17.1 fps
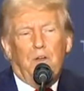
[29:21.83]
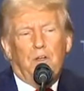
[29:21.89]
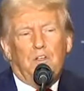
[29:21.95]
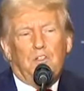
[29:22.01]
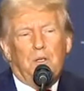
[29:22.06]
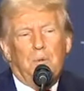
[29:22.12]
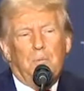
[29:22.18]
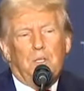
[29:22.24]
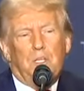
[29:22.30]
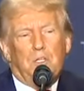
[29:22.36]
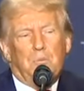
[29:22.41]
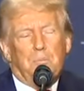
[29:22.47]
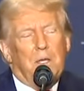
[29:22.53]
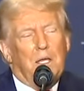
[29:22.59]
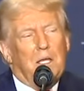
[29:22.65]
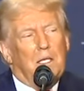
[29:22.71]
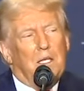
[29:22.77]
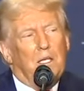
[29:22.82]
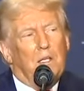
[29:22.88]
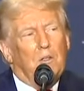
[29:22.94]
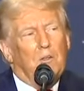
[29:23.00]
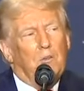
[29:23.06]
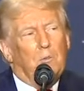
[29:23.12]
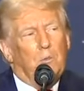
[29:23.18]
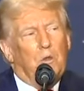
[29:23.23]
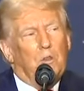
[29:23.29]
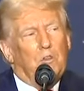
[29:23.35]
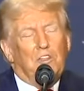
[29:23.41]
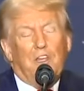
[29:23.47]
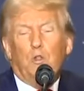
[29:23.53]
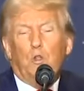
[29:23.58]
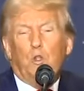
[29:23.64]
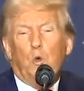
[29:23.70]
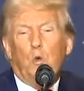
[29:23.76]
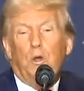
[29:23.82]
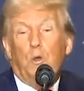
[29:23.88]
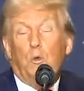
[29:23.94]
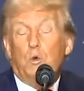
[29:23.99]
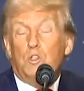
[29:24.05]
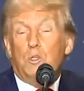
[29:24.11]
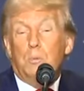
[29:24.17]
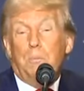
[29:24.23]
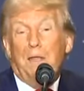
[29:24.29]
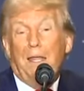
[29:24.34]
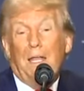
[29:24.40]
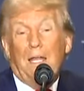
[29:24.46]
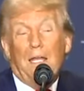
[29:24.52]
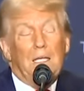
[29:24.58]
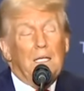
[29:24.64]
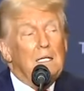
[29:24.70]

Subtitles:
on some of these bad deals with South Korea, with Japan,